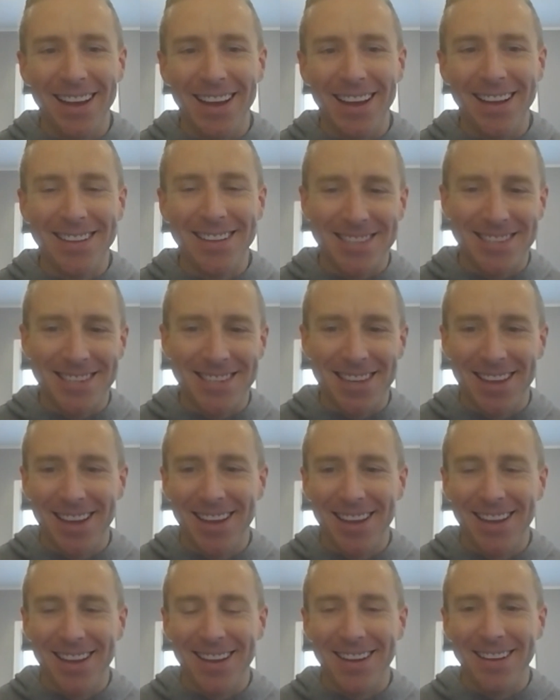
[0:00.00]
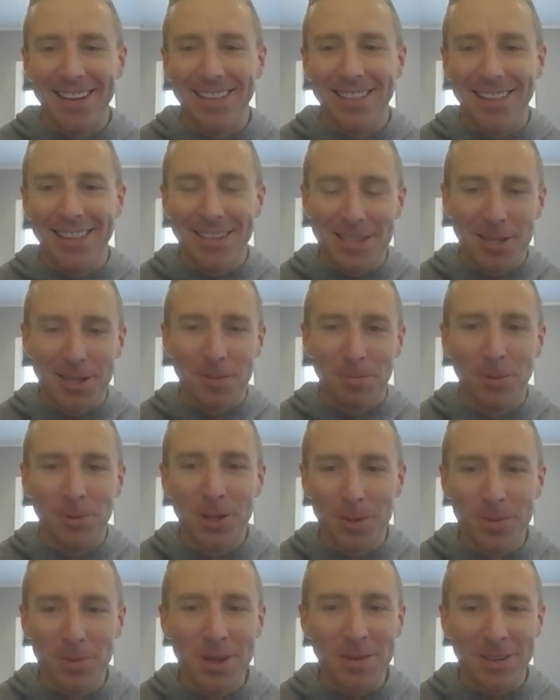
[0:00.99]
it's it's a
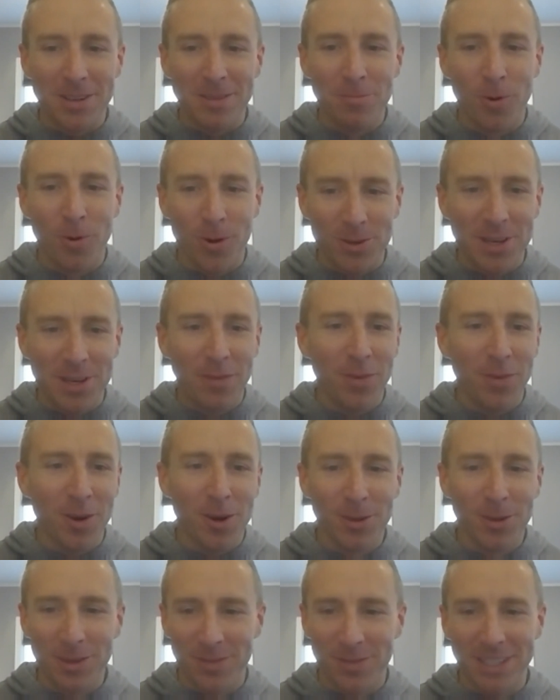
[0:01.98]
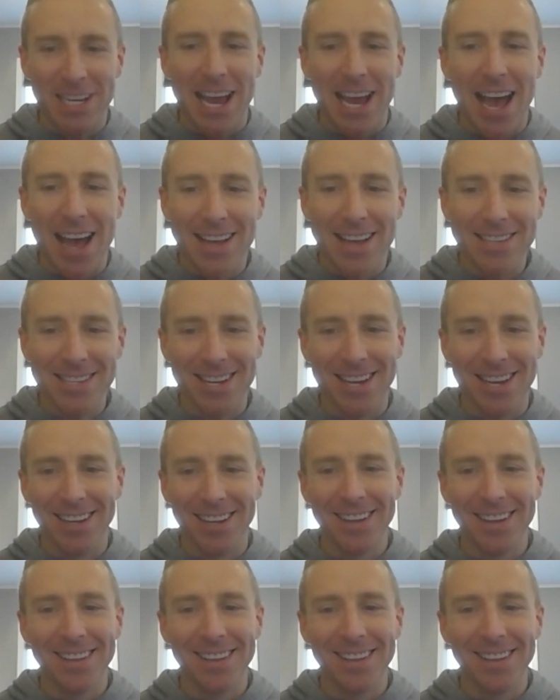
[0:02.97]
little bit more difficult of a task